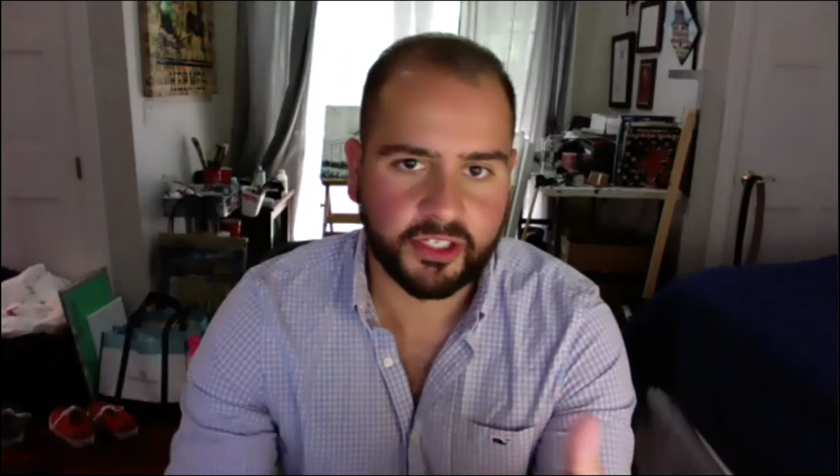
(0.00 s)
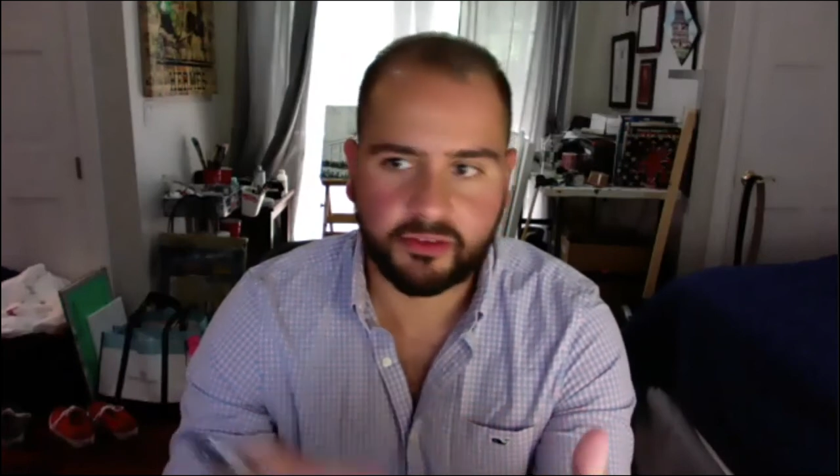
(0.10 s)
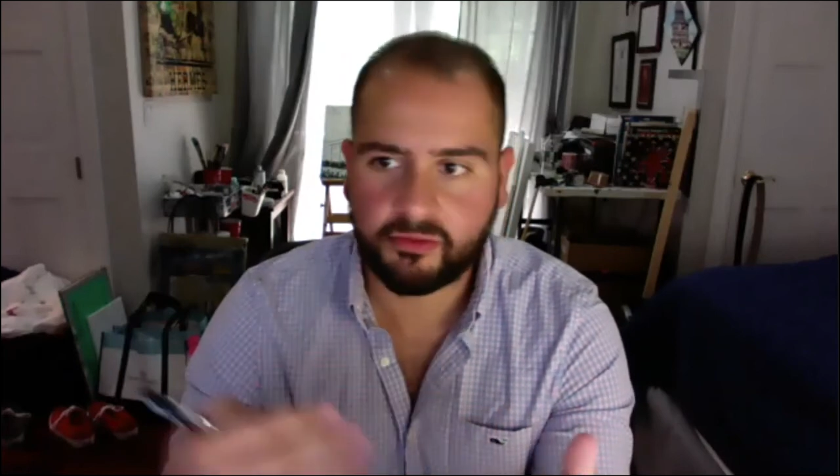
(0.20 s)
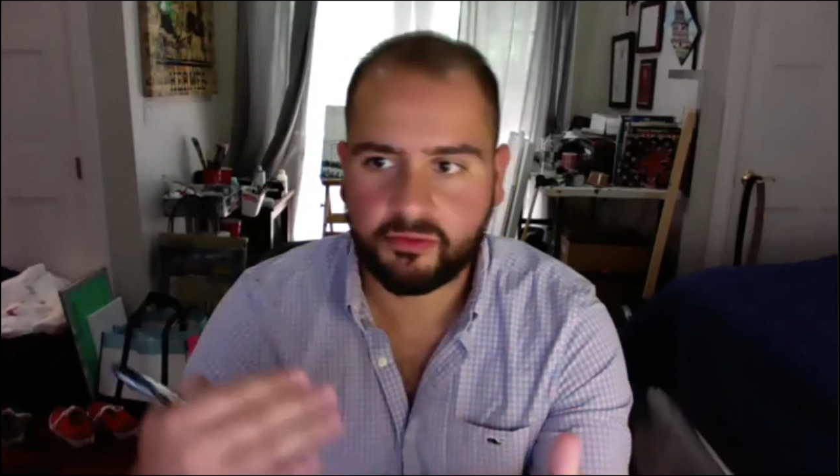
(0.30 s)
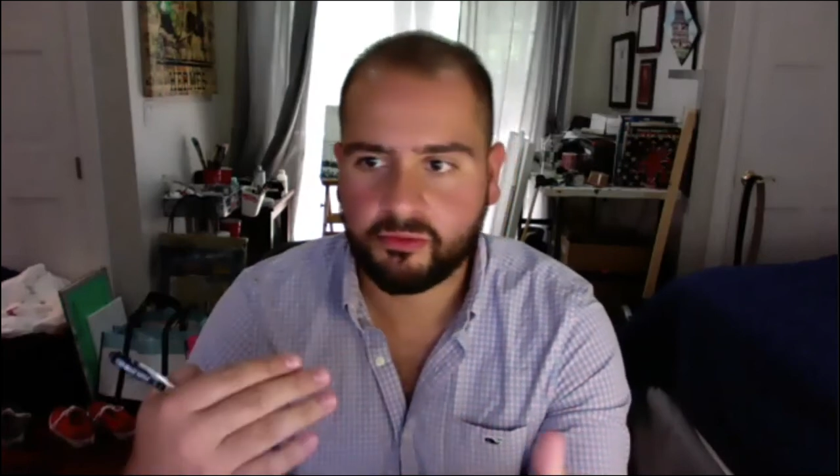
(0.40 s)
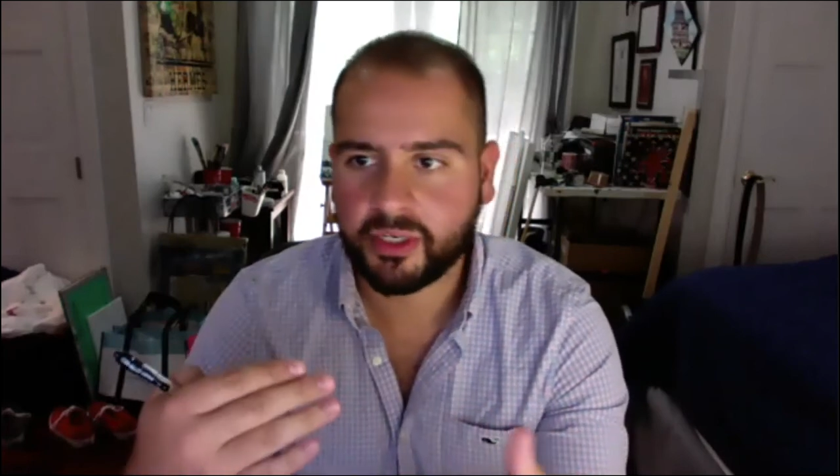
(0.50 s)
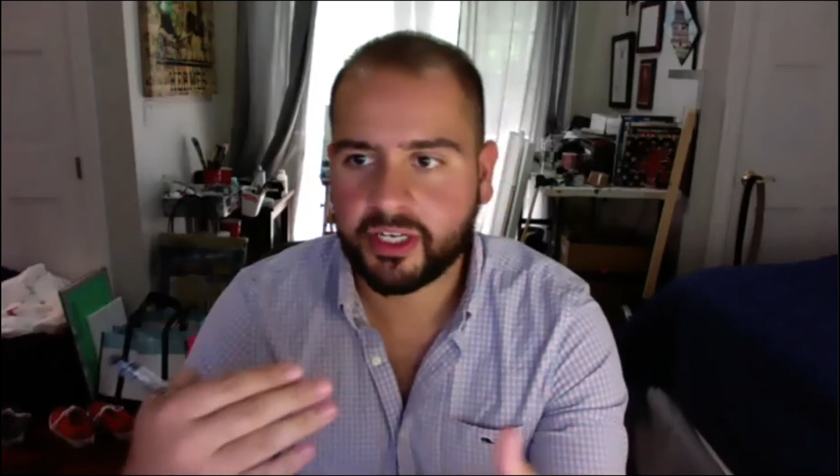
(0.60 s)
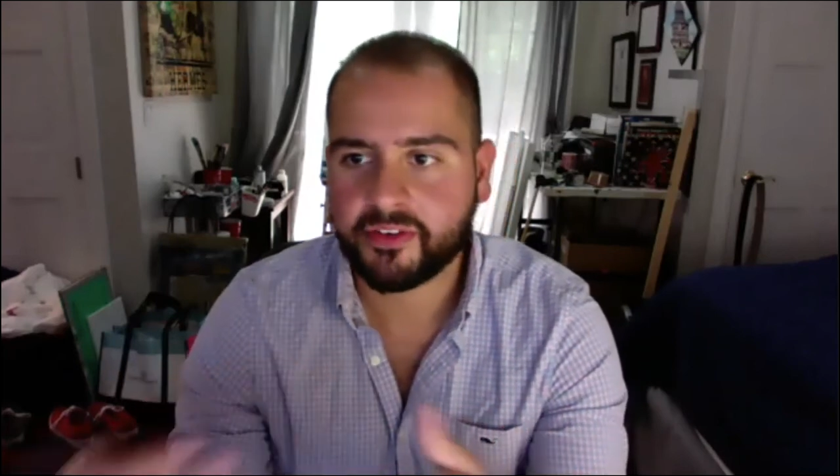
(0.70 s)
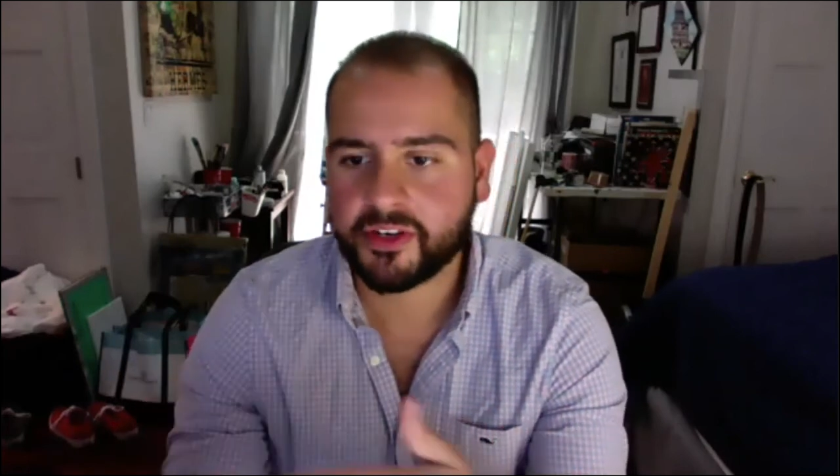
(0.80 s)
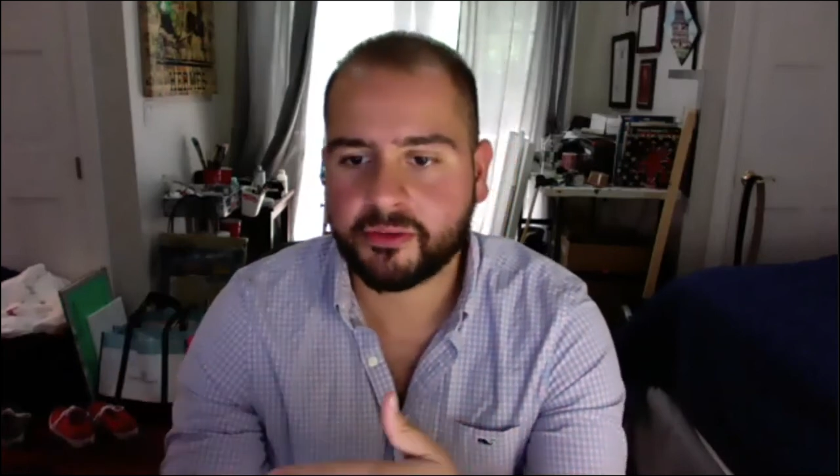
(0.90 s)
whatever
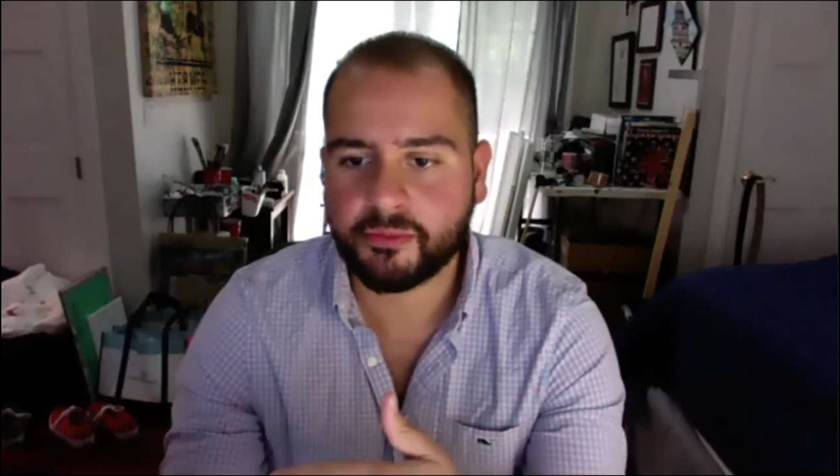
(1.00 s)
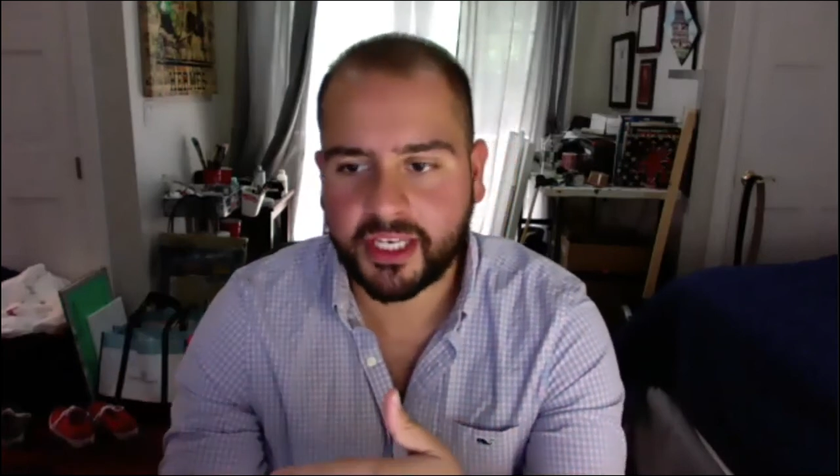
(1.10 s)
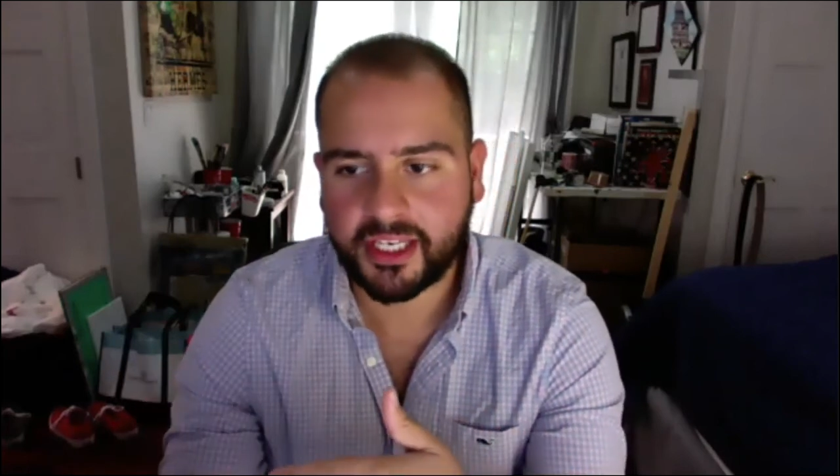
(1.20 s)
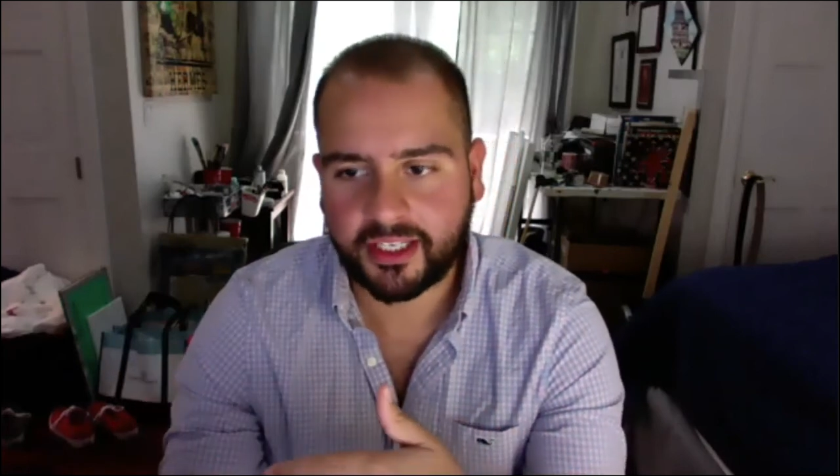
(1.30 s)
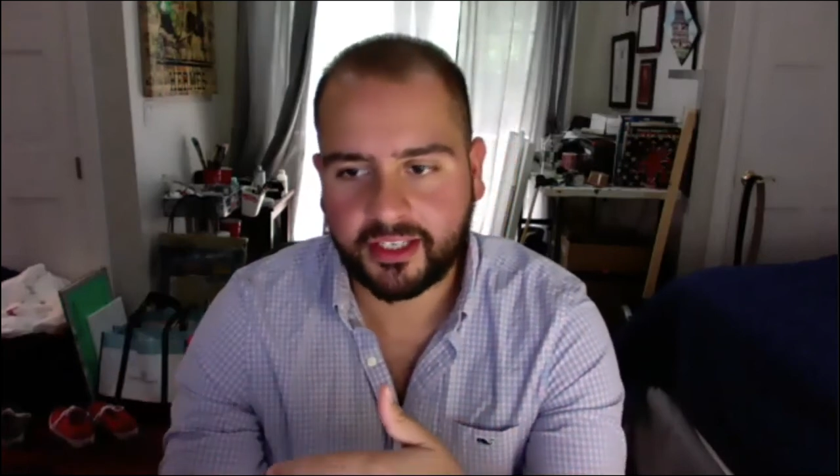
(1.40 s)
you're making